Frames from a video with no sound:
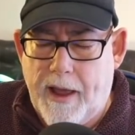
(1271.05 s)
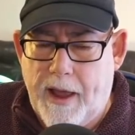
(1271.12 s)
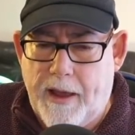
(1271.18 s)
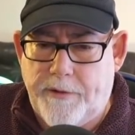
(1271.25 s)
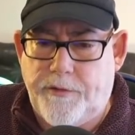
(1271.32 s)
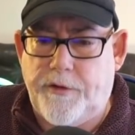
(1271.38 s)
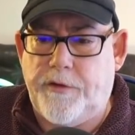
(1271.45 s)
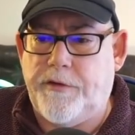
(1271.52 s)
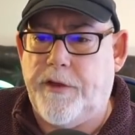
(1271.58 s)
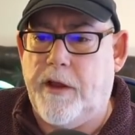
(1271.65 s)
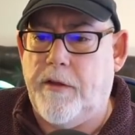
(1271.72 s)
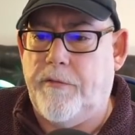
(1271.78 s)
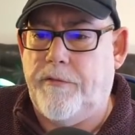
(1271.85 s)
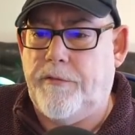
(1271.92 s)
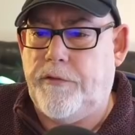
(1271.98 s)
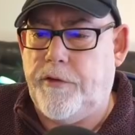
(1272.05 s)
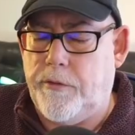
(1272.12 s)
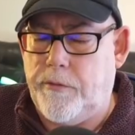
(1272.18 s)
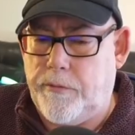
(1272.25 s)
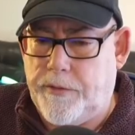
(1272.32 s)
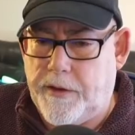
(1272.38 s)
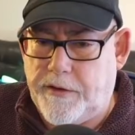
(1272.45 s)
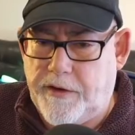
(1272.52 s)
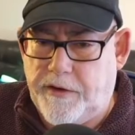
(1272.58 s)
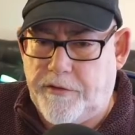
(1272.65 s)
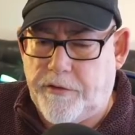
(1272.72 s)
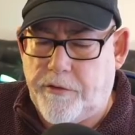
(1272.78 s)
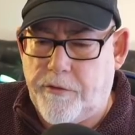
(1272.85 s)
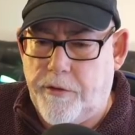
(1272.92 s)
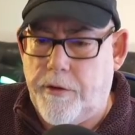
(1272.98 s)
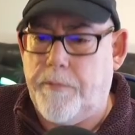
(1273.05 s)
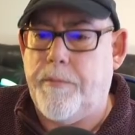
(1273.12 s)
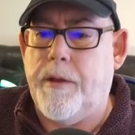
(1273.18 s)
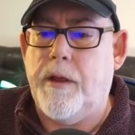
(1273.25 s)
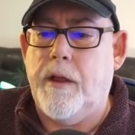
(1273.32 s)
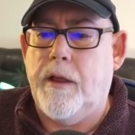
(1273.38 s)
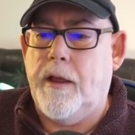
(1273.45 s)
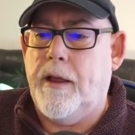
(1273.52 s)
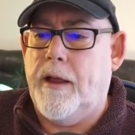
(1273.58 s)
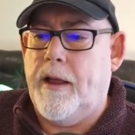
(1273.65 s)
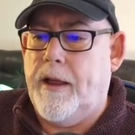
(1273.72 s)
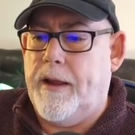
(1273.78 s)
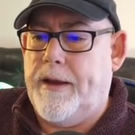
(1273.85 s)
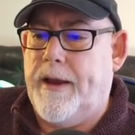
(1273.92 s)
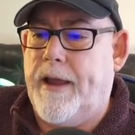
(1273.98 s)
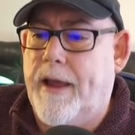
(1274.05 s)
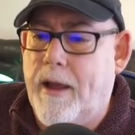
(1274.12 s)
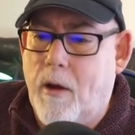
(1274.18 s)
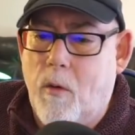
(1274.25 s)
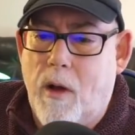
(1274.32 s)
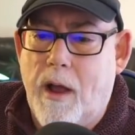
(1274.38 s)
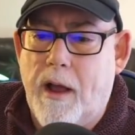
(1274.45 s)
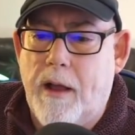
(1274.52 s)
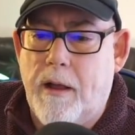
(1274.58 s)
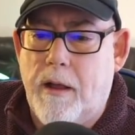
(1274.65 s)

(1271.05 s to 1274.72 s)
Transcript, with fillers: add yourself to the disc group. Now,